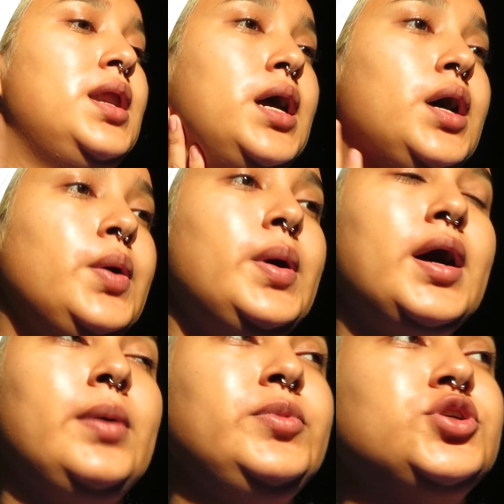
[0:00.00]
Now
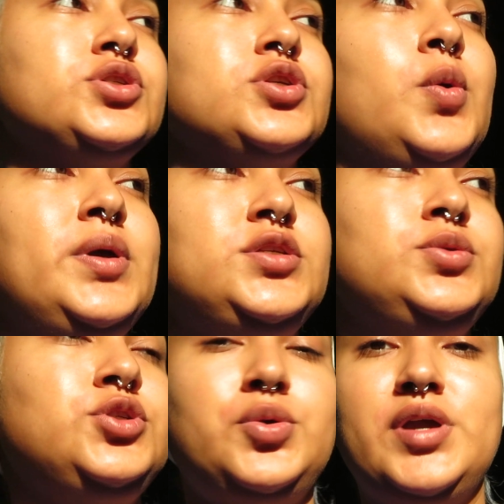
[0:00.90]
I'm just going
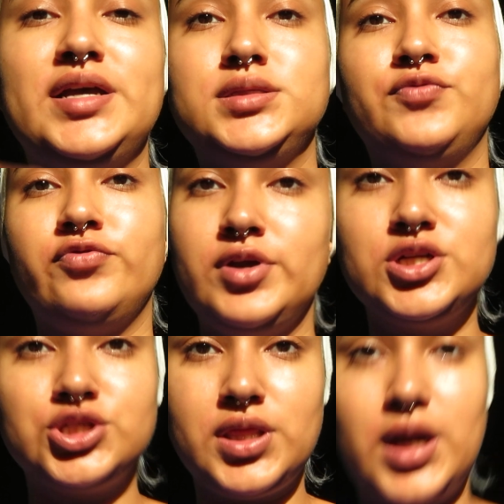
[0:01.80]
to show you guys the
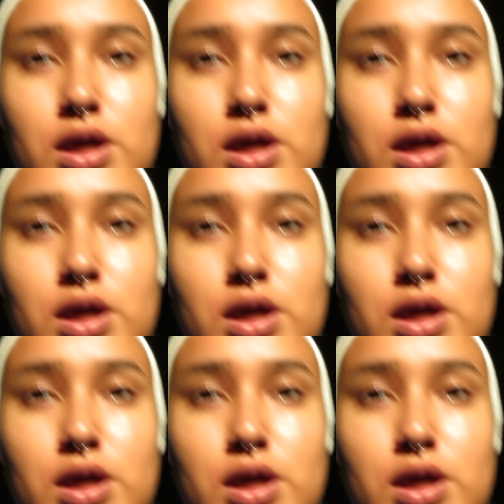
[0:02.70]
fridge that